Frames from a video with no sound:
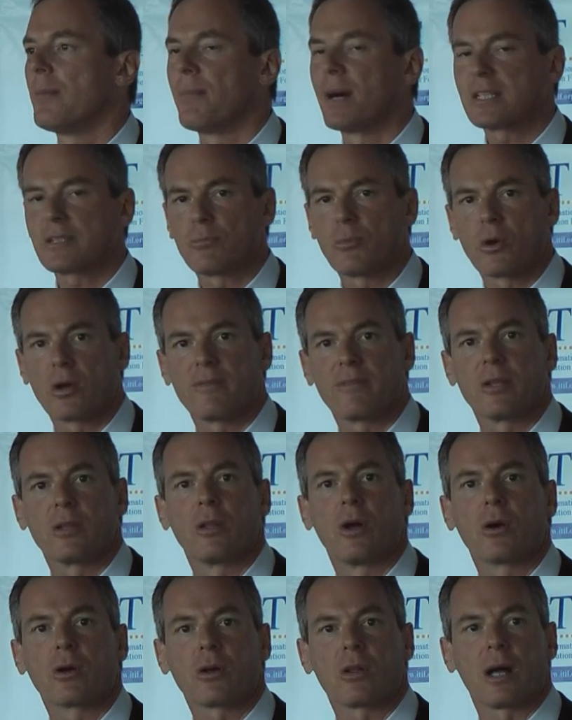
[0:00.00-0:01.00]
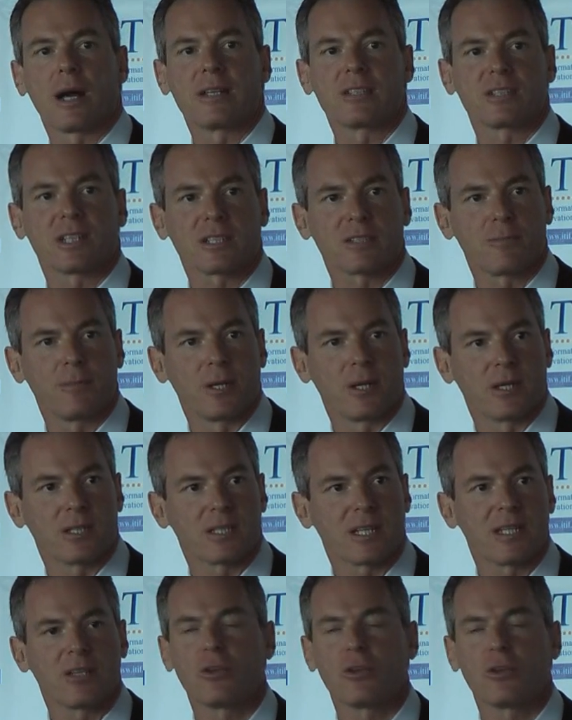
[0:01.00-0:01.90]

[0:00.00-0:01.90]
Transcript: much more of a localized experience.